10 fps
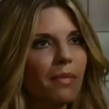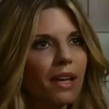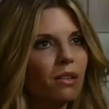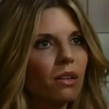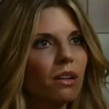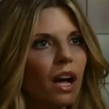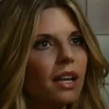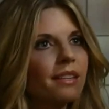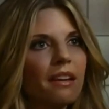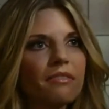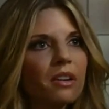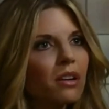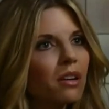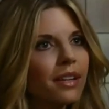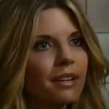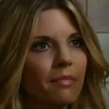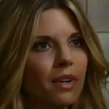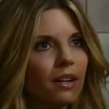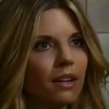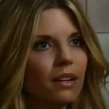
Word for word: about Michael. I'd never hurt him.